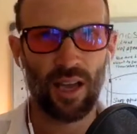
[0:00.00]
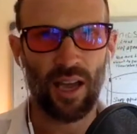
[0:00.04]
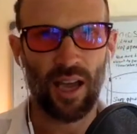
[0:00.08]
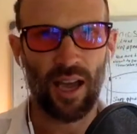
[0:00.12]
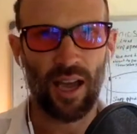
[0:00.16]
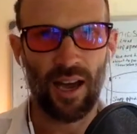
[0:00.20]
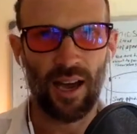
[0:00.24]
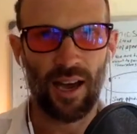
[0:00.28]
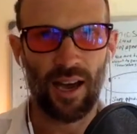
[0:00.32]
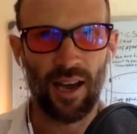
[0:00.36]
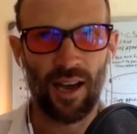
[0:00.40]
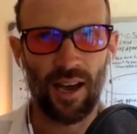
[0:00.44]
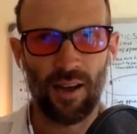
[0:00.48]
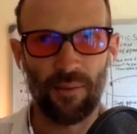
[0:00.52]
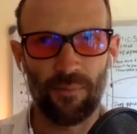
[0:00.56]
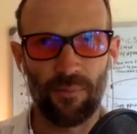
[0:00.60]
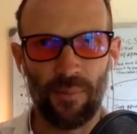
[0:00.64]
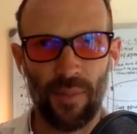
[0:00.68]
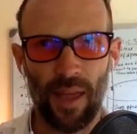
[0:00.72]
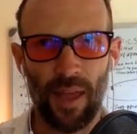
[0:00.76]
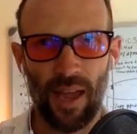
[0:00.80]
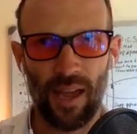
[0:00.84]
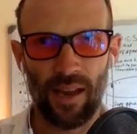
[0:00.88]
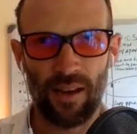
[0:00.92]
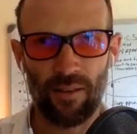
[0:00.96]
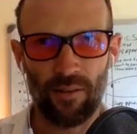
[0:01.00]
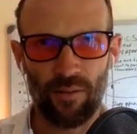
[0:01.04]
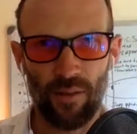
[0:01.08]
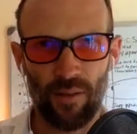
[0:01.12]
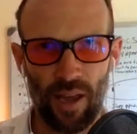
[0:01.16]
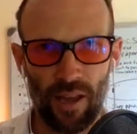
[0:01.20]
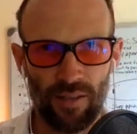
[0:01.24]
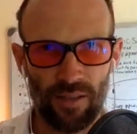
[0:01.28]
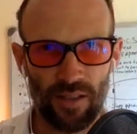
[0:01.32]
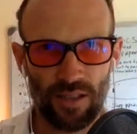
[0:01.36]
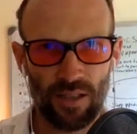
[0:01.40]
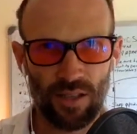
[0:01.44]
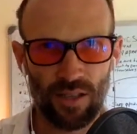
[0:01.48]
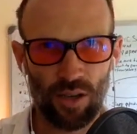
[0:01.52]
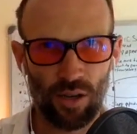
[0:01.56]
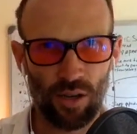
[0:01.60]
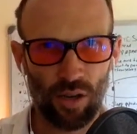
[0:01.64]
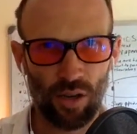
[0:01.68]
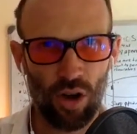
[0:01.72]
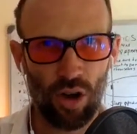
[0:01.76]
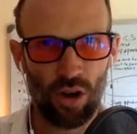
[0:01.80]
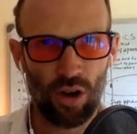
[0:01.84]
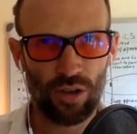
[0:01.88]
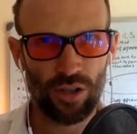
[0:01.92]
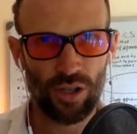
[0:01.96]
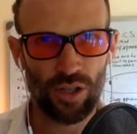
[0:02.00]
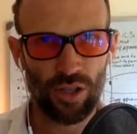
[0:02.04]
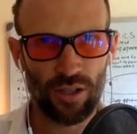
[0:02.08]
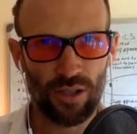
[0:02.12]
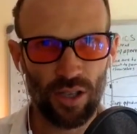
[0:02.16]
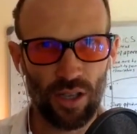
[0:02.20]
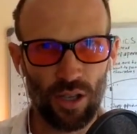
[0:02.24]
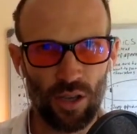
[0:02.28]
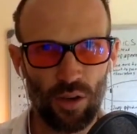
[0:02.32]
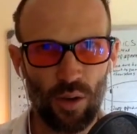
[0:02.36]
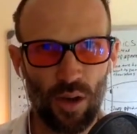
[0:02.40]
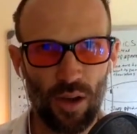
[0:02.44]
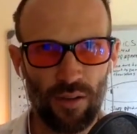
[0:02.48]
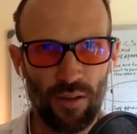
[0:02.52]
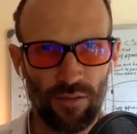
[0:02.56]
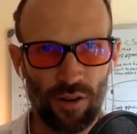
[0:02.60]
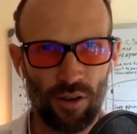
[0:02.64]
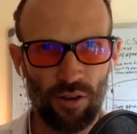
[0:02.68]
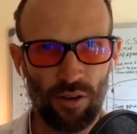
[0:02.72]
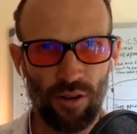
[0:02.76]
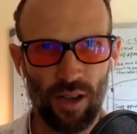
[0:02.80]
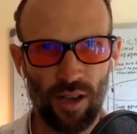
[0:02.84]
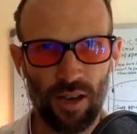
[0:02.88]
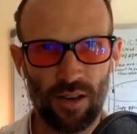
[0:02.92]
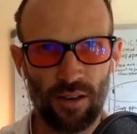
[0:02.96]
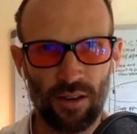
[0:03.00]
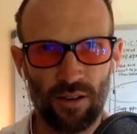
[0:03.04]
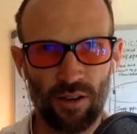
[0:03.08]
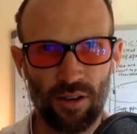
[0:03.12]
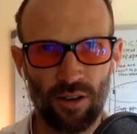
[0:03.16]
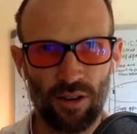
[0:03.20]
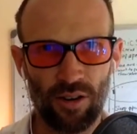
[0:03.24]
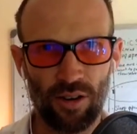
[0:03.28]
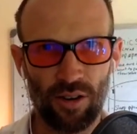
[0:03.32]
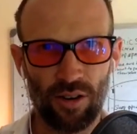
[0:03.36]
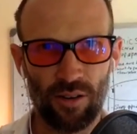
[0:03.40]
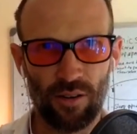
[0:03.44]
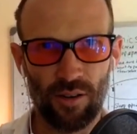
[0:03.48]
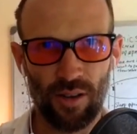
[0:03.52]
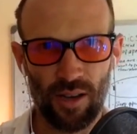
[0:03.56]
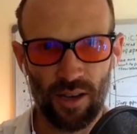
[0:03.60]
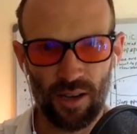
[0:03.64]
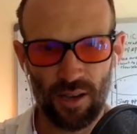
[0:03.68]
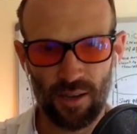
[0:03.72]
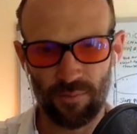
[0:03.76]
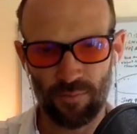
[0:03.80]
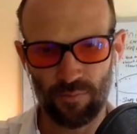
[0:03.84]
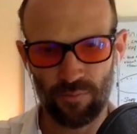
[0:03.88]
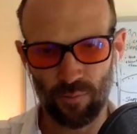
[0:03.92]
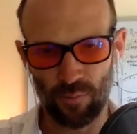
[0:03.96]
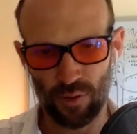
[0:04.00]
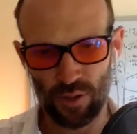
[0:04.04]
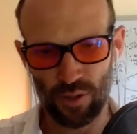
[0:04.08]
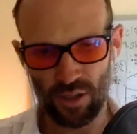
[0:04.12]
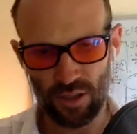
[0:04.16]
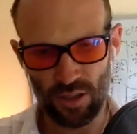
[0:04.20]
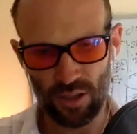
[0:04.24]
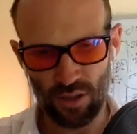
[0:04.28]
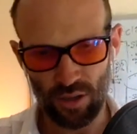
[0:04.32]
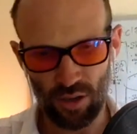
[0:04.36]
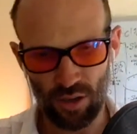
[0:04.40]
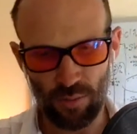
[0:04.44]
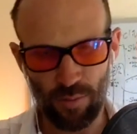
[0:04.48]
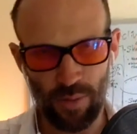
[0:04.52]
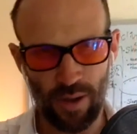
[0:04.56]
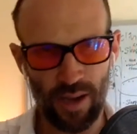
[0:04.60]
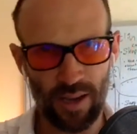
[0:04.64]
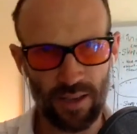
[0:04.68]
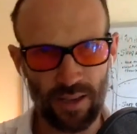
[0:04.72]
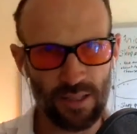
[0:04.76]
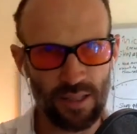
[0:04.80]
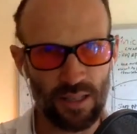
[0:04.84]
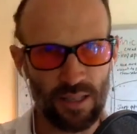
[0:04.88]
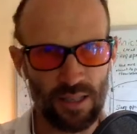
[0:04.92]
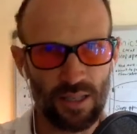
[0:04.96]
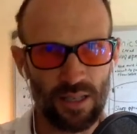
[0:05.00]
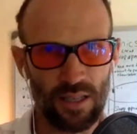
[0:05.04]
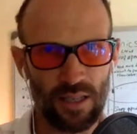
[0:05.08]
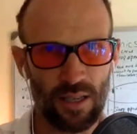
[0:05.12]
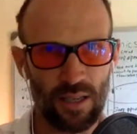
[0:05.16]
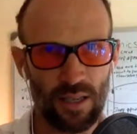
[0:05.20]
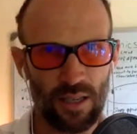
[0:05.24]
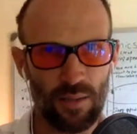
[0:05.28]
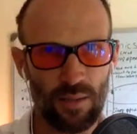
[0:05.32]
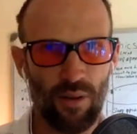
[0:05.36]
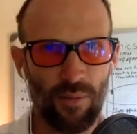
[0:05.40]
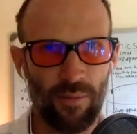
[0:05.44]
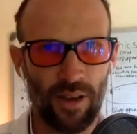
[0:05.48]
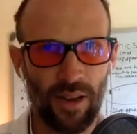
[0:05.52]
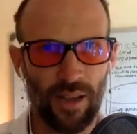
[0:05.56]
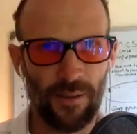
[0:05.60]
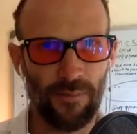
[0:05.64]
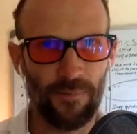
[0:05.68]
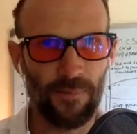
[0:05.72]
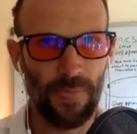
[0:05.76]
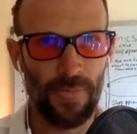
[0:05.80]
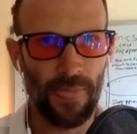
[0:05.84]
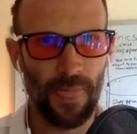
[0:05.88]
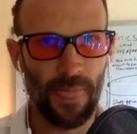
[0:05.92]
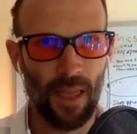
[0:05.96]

um, and and this concoction that you have created, Kirk, um, which is Doc Parsley's sleep remedy,